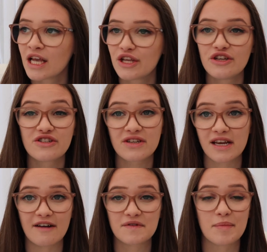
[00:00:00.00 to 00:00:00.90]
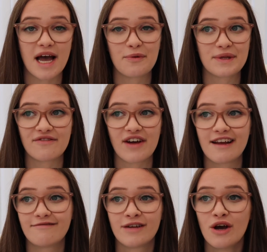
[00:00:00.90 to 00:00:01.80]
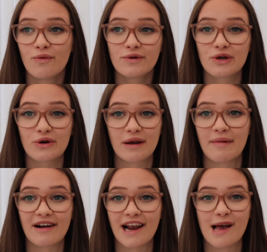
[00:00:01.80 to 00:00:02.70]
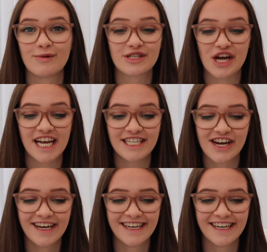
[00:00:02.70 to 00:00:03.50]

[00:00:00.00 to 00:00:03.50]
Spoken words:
You're just going to have to bear with the rain. We're talking about climate change.